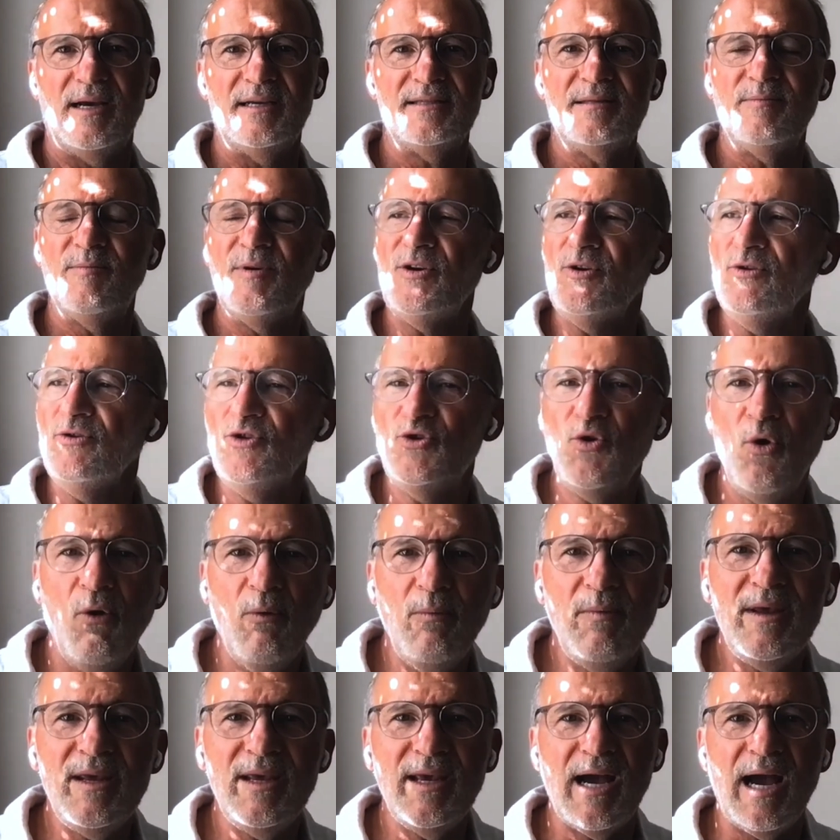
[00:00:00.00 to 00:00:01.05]
I said, but you
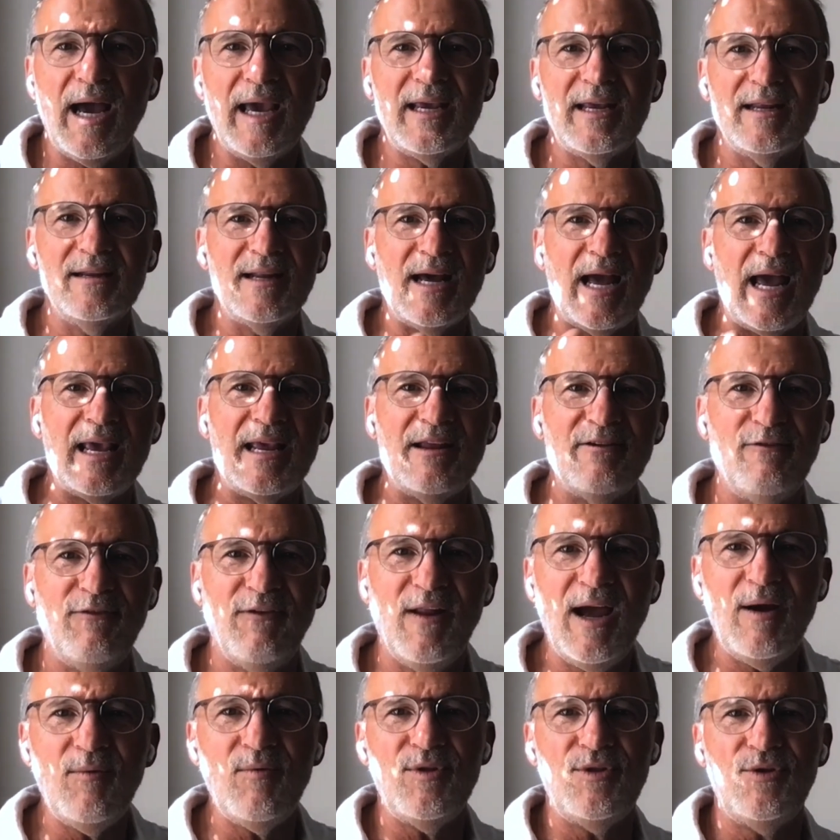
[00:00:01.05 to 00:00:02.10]
told me I can, I can
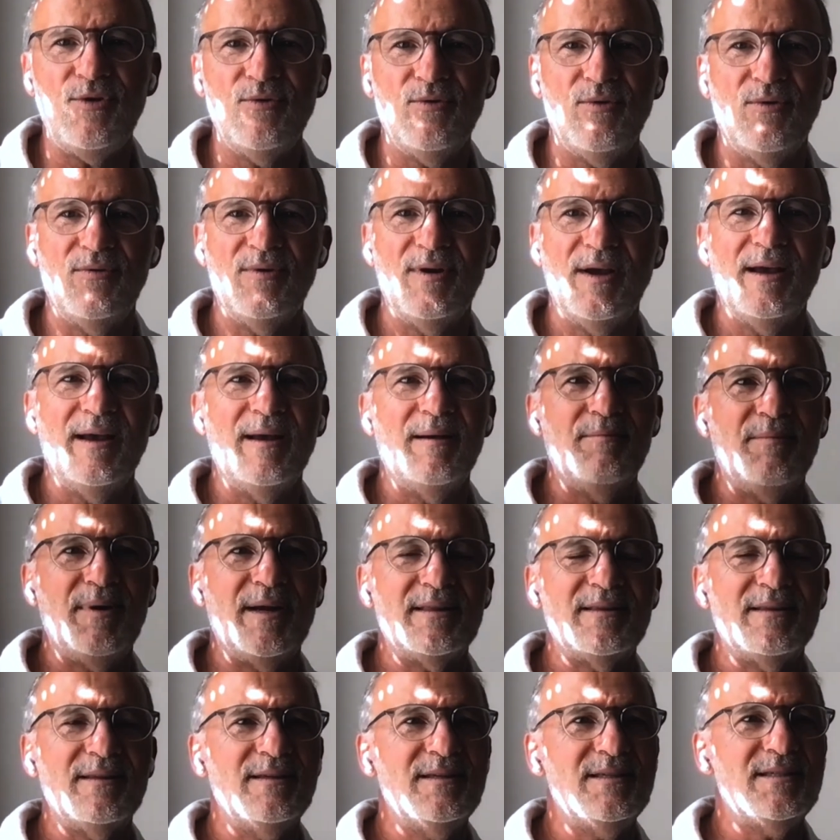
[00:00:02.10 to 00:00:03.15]
fly with you.
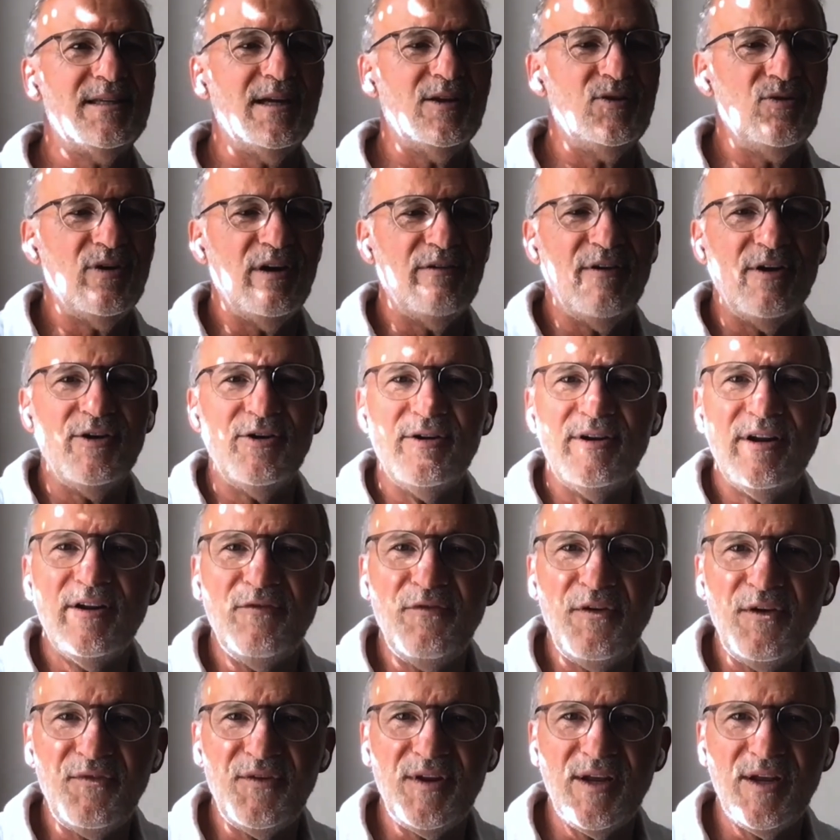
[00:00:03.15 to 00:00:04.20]
But he said, you have
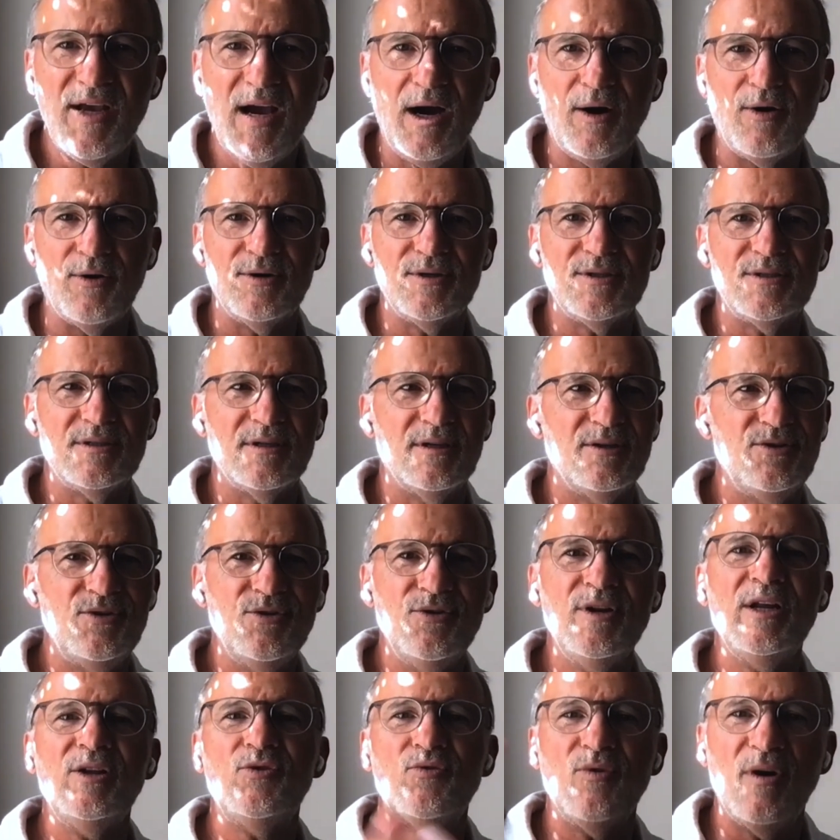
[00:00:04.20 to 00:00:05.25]
150 hours. You
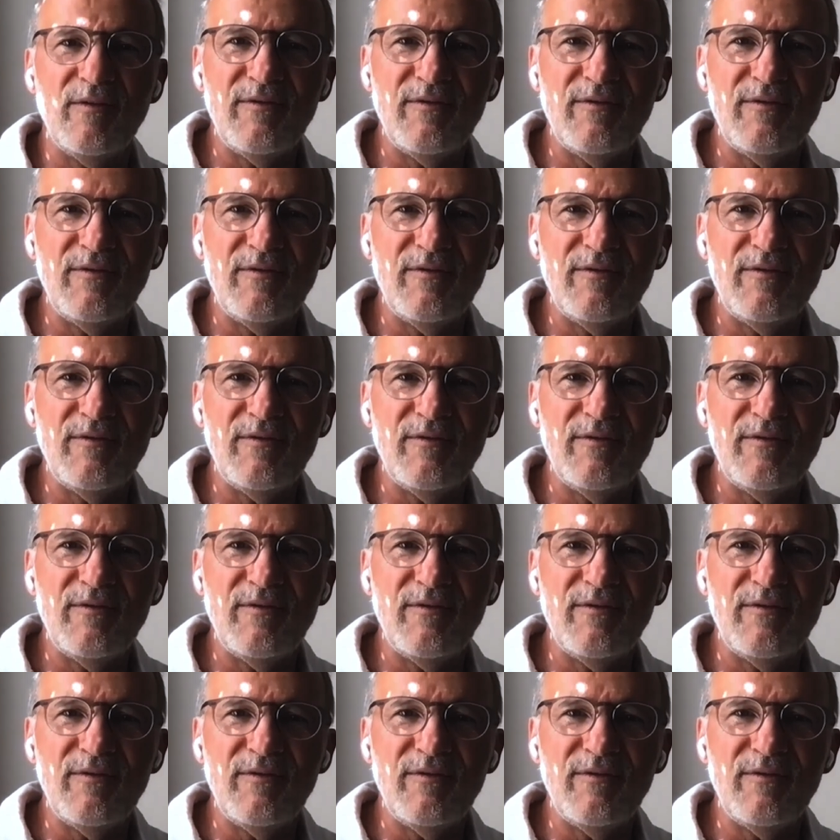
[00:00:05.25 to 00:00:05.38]
need to